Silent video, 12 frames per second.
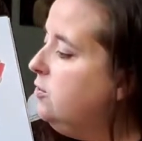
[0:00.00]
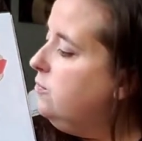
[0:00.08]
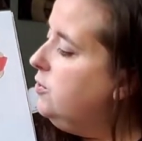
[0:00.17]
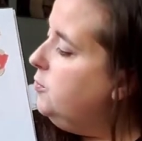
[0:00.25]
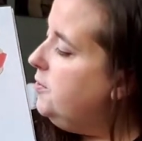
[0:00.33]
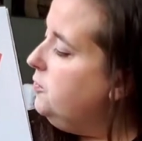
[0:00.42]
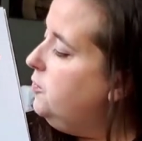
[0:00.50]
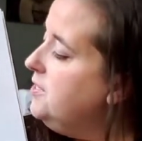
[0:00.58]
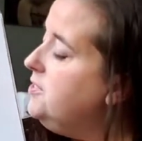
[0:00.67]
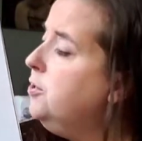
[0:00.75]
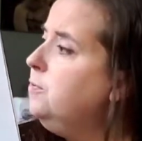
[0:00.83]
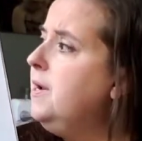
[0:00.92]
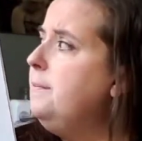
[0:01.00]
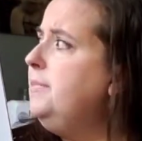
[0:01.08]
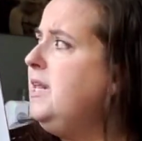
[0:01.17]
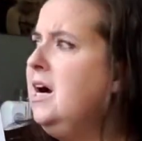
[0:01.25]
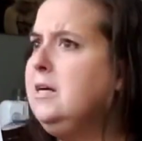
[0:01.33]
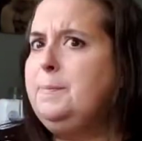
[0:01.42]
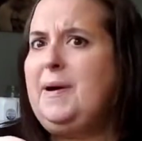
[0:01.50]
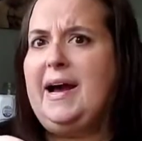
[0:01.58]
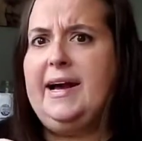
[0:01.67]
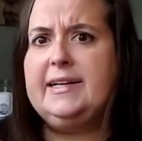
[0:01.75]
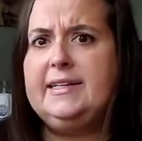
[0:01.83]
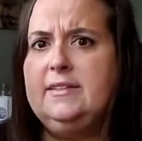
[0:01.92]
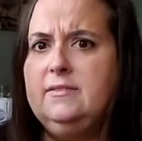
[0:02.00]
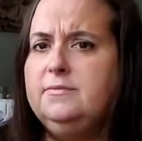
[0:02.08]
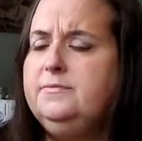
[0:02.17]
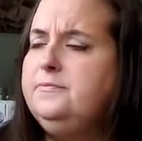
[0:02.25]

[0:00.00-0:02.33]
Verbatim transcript: Ruby wants her red block back.